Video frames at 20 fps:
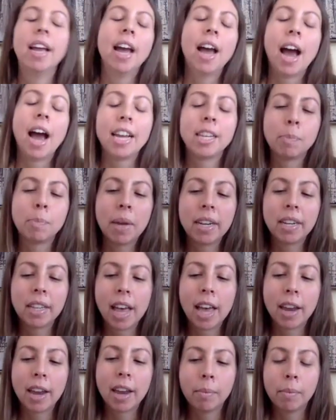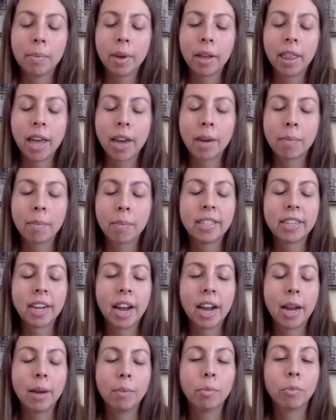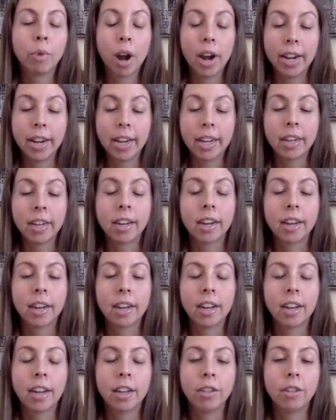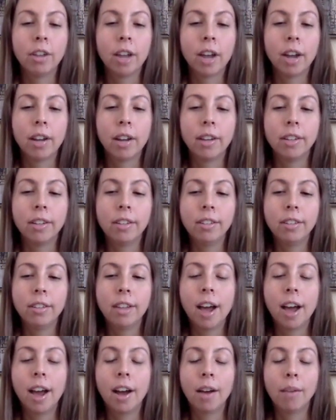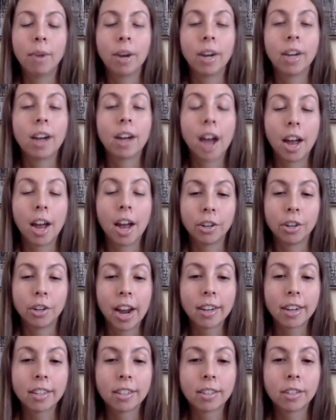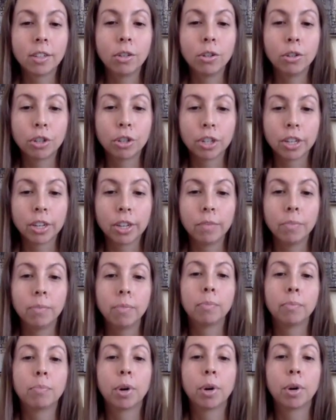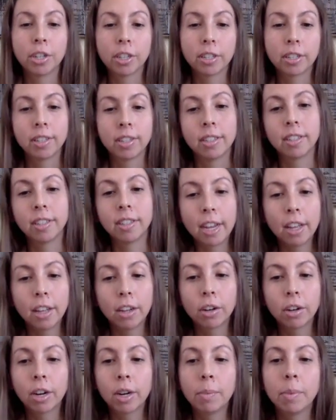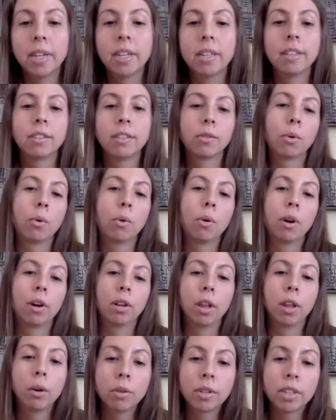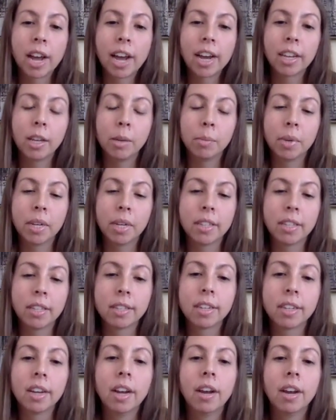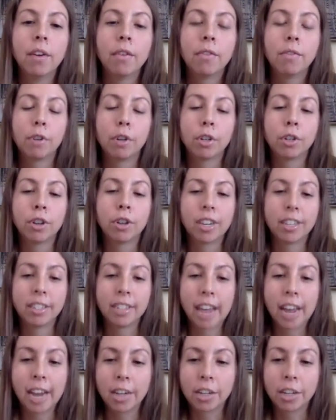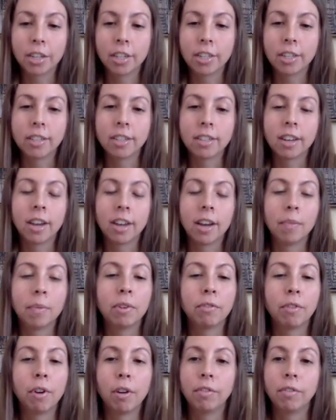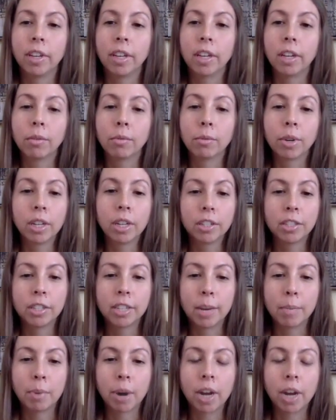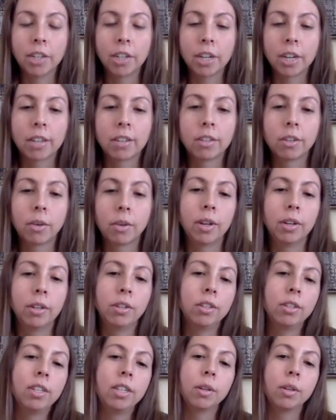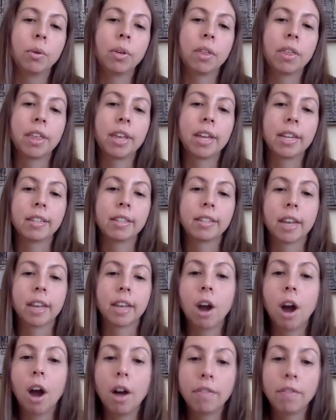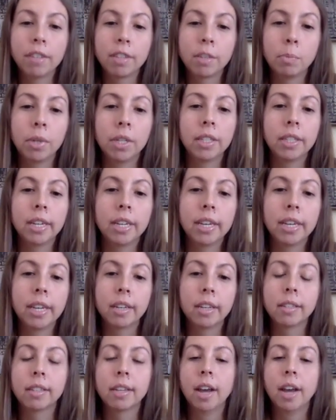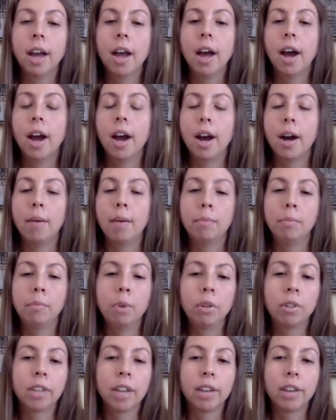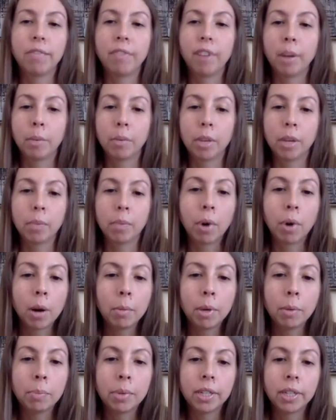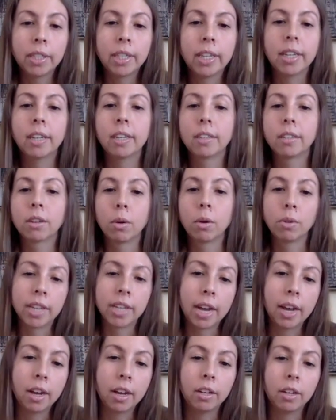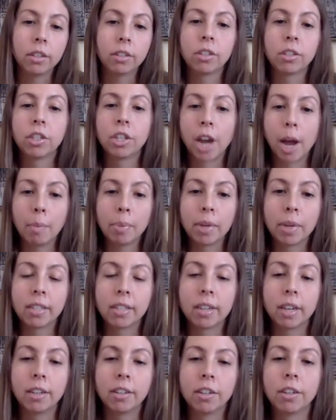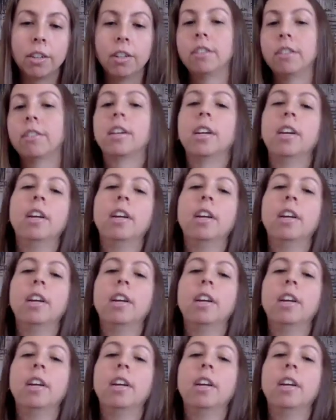I spend a lot of my time writing, and I write contracts, usually purchase and sale agreements or loan documents for transactions involving real estate projects. So I deal with things like office buildings, multifamily apartment buildings, hotels, shopping centers.